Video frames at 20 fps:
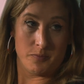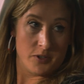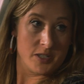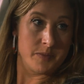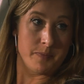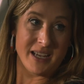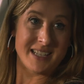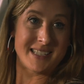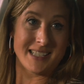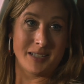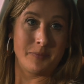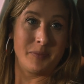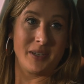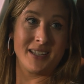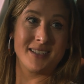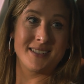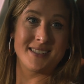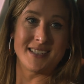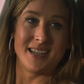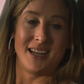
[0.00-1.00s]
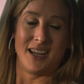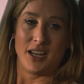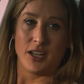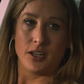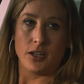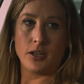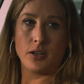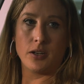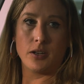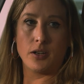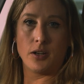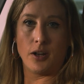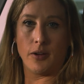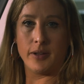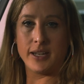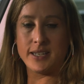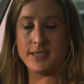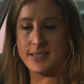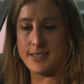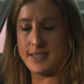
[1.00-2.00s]
which basically means,
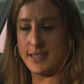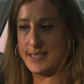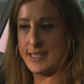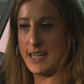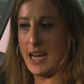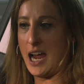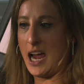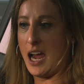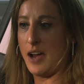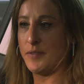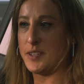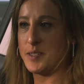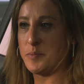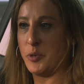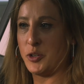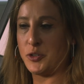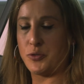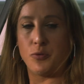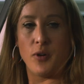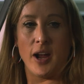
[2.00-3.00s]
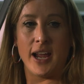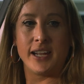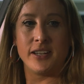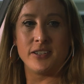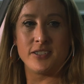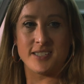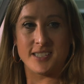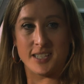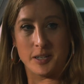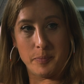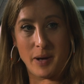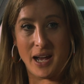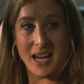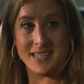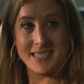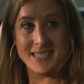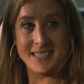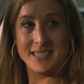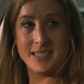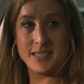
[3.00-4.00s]
it doesn't have as much range, as
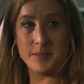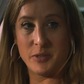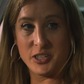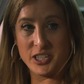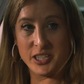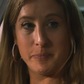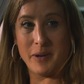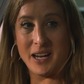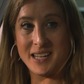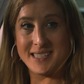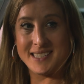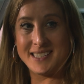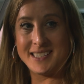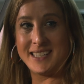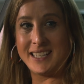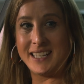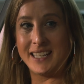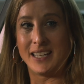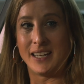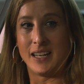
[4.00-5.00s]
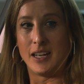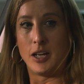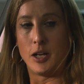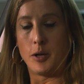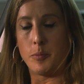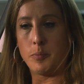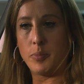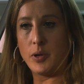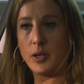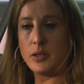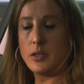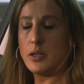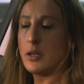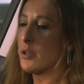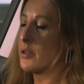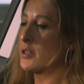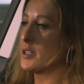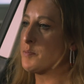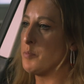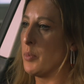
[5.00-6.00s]
much capacity. But,
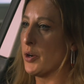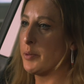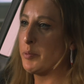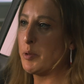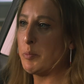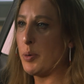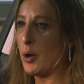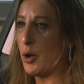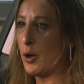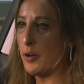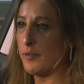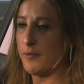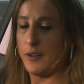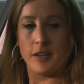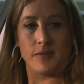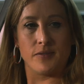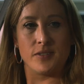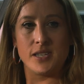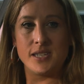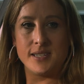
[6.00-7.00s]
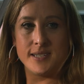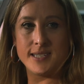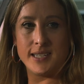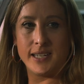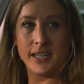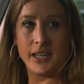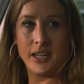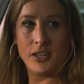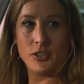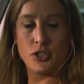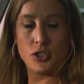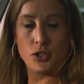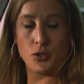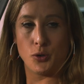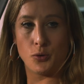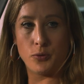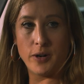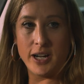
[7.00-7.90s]
this might be perfect for using in short